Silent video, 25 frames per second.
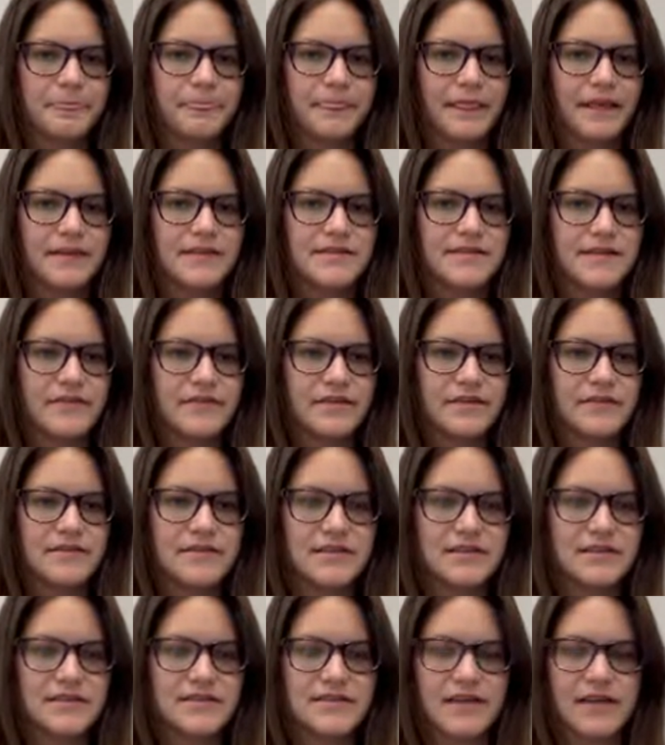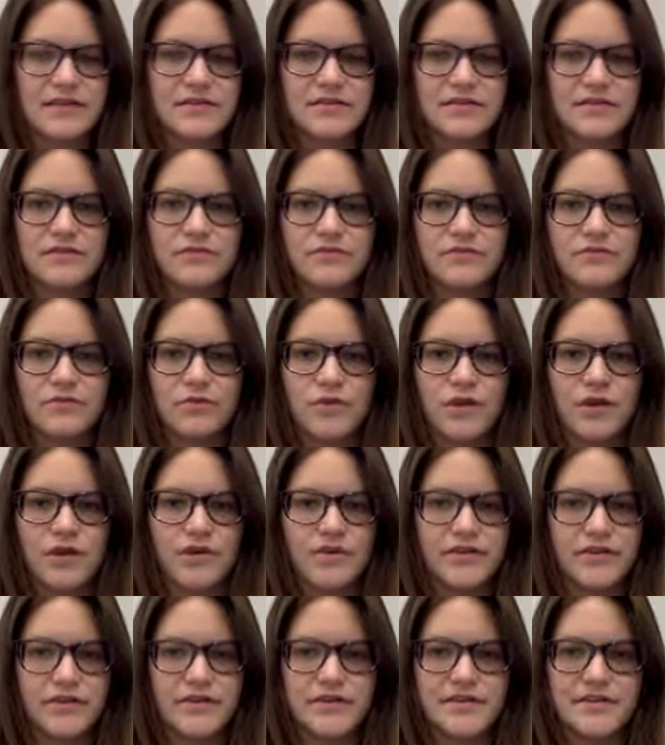
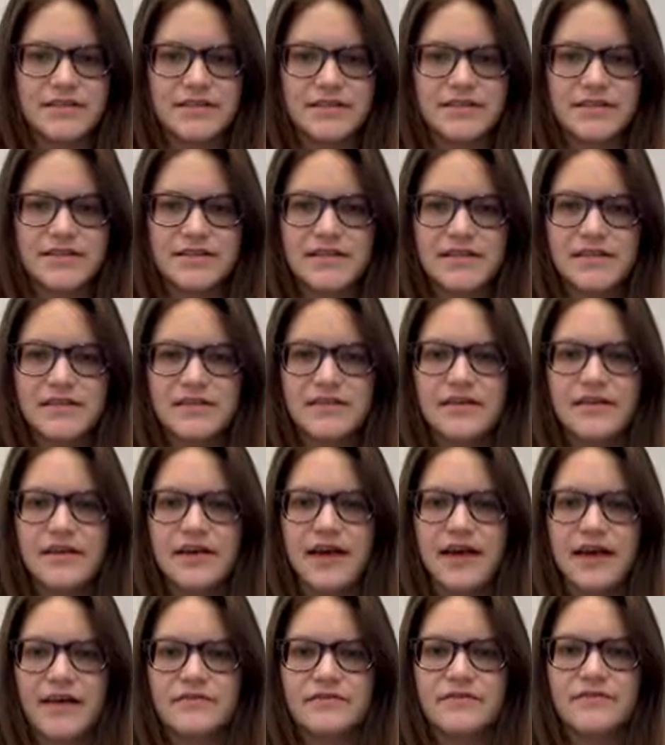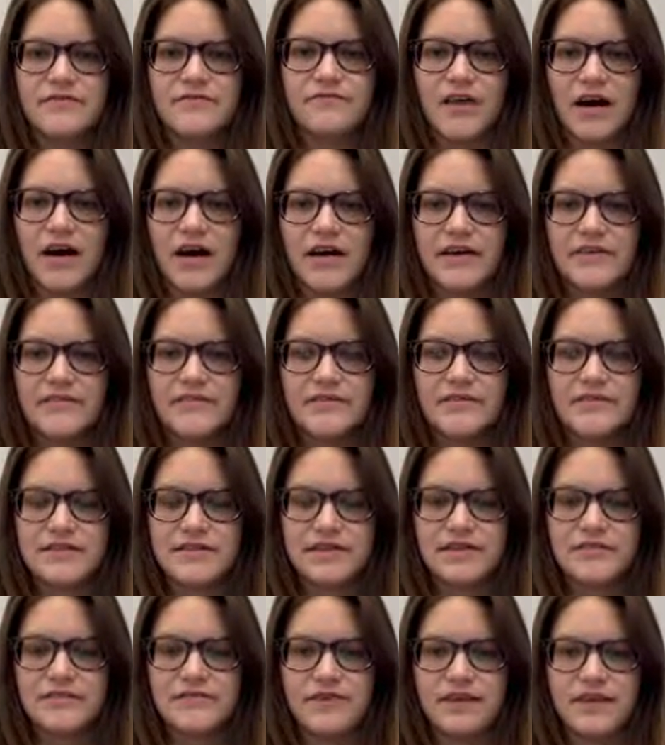76,416, has 5
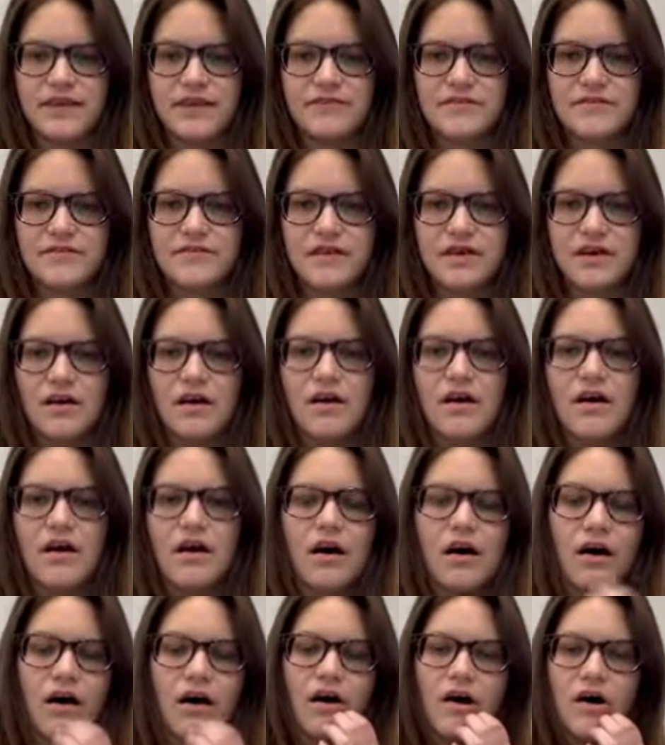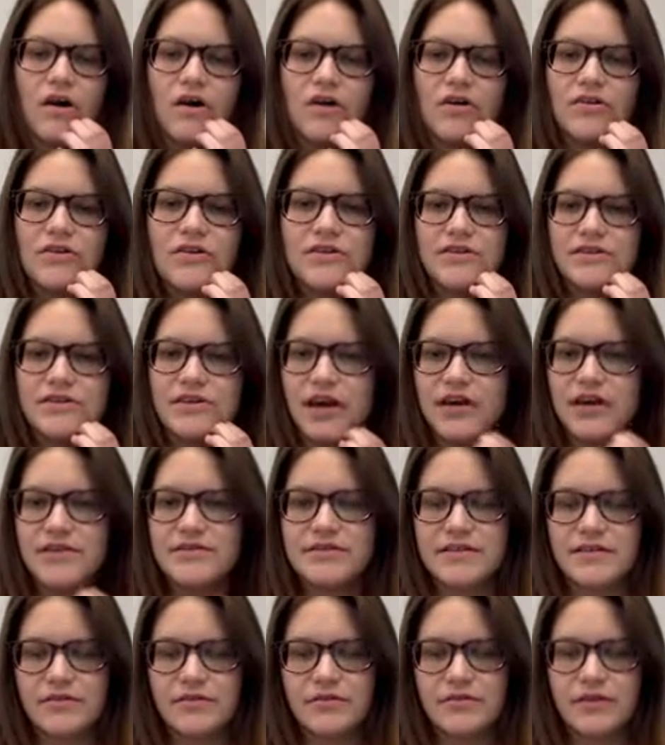sig figs. All
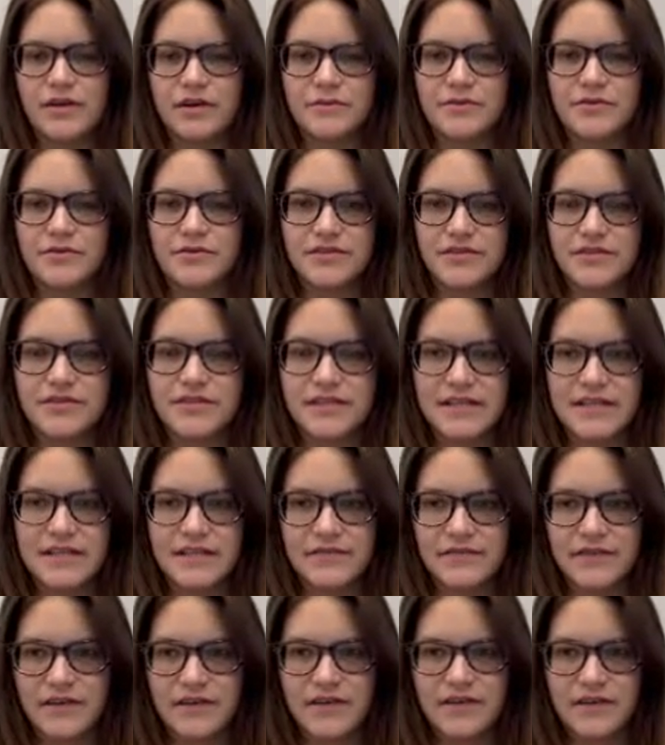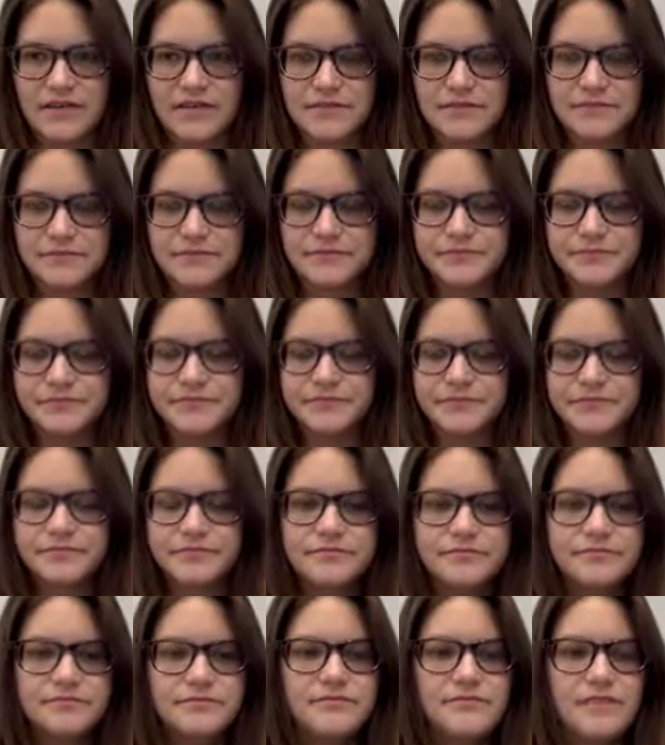non-zero numbers are significant.
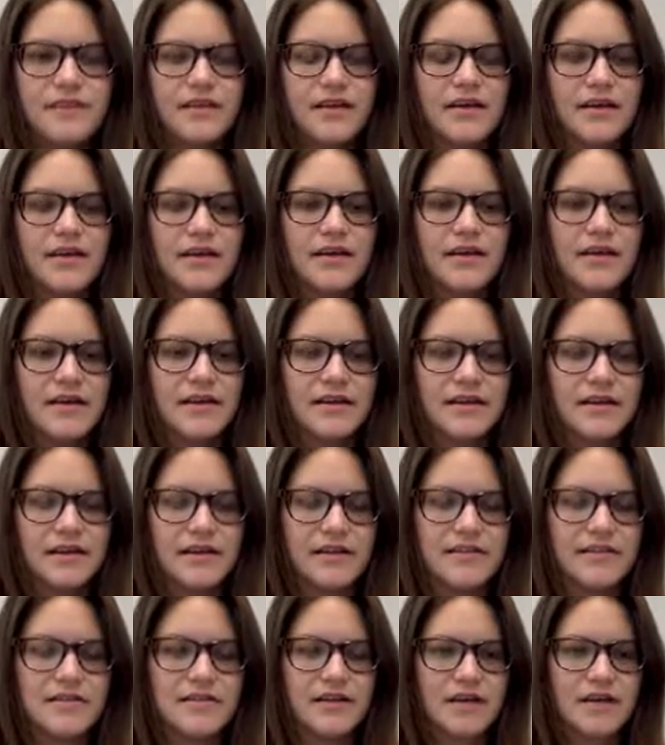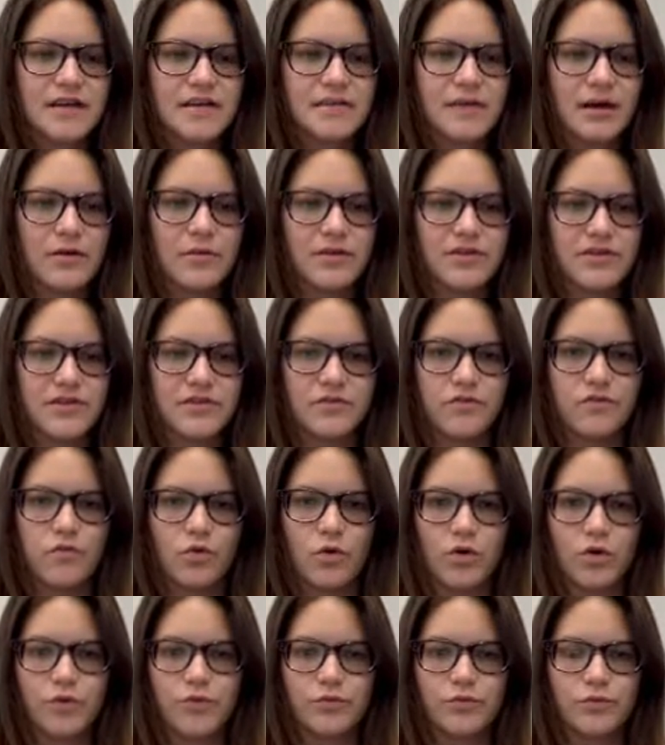Now let's talk about what the
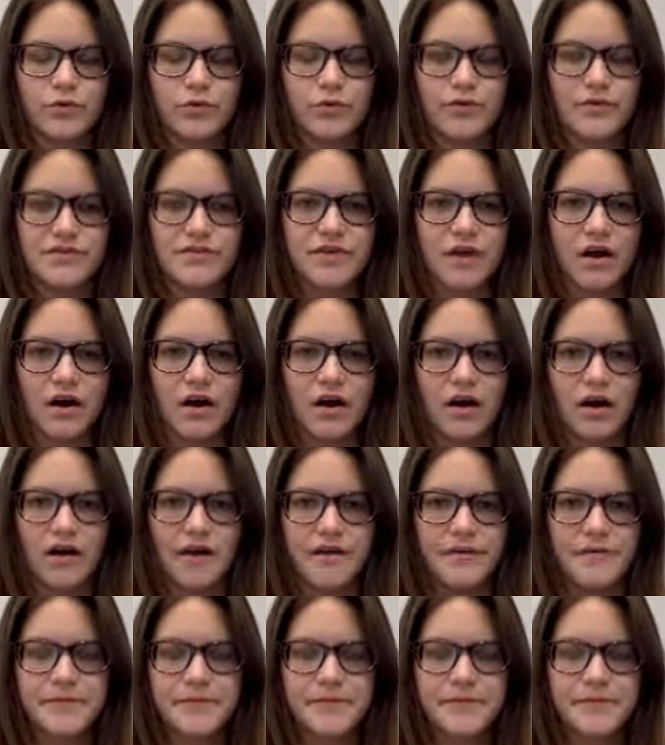4 rules are.